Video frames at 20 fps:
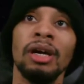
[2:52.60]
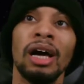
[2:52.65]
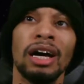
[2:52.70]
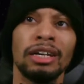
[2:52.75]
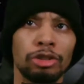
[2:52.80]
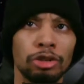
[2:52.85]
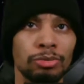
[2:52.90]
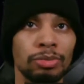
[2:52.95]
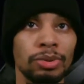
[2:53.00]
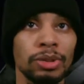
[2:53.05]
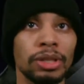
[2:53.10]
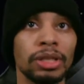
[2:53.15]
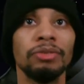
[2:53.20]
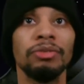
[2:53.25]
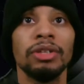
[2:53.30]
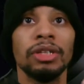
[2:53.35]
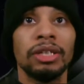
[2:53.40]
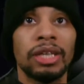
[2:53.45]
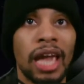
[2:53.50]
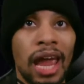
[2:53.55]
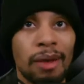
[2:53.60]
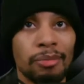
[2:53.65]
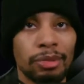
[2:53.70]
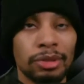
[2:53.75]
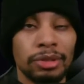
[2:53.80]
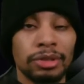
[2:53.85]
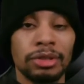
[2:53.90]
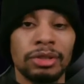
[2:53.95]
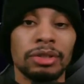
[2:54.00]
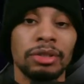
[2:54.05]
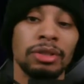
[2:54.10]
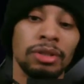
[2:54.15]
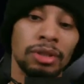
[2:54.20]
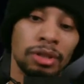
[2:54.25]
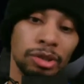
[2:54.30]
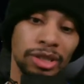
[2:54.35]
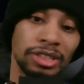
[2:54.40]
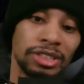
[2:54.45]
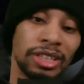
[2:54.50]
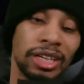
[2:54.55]
I do believe the cameras,
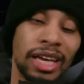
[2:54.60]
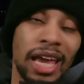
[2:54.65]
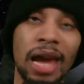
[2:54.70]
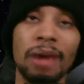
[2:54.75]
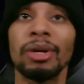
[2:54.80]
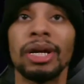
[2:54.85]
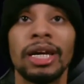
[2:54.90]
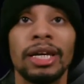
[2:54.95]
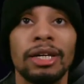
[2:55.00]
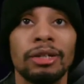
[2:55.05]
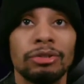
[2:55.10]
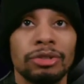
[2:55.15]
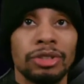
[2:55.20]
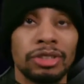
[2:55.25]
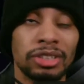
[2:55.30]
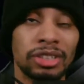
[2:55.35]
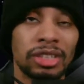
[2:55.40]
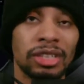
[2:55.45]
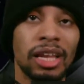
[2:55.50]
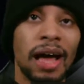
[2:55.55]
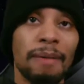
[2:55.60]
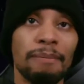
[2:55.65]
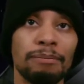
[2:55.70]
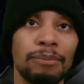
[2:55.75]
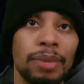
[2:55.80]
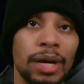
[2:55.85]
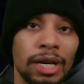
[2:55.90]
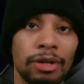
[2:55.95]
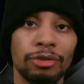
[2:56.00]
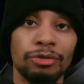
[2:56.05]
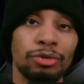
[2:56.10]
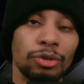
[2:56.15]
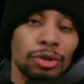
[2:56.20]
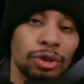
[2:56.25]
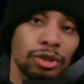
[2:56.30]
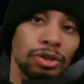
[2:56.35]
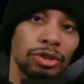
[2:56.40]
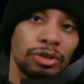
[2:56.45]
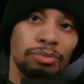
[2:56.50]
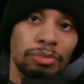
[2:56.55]
or at least the camera angle, is a lot better for
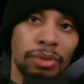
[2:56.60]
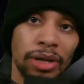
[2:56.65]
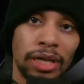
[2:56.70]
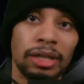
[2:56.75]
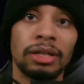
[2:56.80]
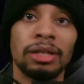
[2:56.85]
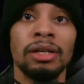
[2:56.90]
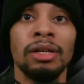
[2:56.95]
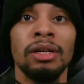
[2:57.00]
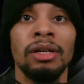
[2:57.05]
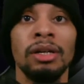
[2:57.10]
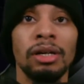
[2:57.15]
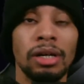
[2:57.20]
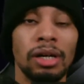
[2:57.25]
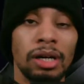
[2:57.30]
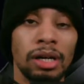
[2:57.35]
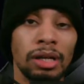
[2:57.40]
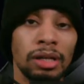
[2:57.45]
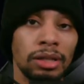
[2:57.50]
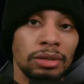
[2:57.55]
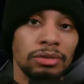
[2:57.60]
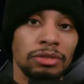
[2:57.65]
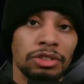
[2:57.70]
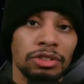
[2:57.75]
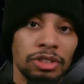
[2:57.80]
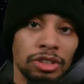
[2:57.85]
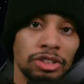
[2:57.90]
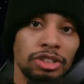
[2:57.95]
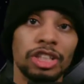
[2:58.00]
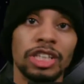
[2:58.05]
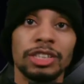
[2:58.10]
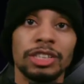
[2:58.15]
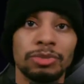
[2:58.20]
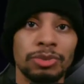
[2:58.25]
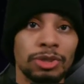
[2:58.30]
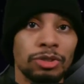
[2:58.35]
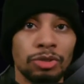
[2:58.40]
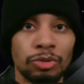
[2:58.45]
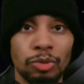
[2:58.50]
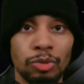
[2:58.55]
you to make good
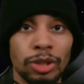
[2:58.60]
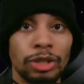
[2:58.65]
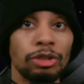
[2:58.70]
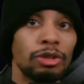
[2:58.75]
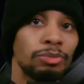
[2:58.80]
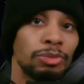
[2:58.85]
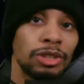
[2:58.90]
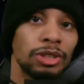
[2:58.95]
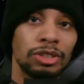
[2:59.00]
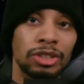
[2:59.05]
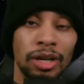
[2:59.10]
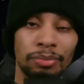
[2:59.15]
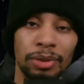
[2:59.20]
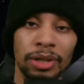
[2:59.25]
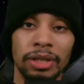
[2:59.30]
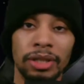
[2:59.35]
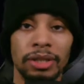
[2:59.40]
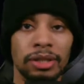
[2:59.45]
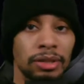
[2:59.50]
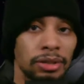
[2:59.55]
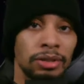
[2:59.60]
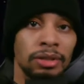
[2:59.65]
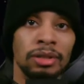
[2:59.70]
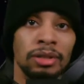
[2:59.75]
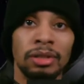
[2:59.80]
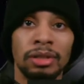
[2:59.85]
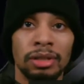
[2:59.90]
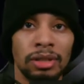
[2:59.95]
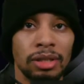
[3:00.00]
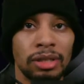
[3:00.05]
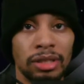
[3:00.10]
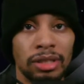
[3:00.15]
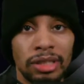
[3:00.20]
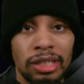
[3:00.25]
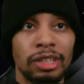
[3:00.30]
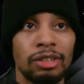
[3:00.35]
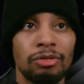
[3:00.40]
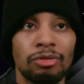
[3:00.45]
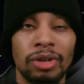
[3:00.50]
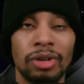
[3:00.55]
judgment on where you're going to be jumping and
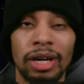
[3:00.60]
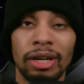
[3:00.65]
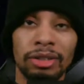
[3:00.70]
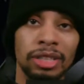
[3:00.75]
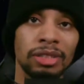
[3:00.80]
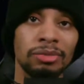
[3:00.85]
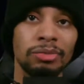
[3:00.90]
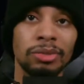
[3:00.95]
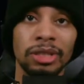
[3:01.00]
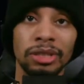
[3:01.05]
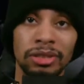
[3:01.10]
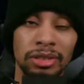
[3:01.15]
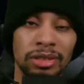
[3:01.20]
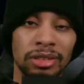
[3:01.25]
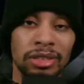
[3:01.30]
getting around enemies